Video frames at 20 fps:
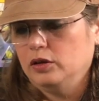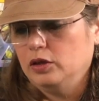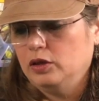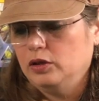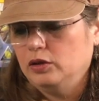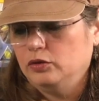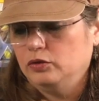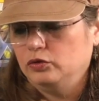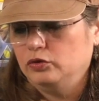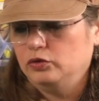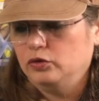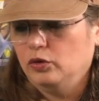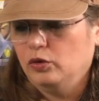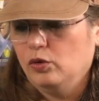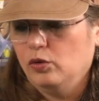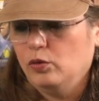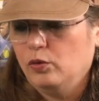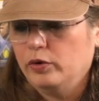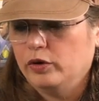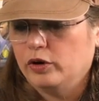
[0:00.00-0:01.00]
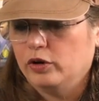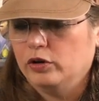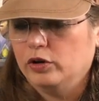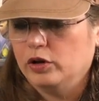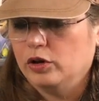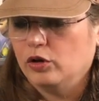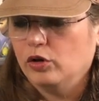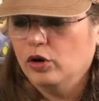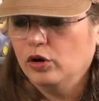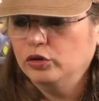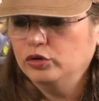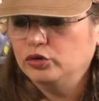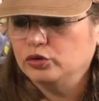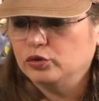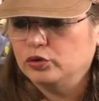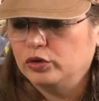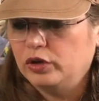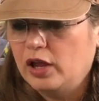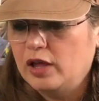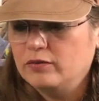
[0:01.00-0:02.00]
So we're gonna go to
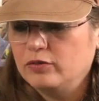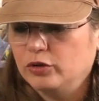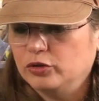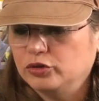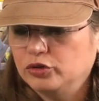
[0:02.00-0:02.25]
level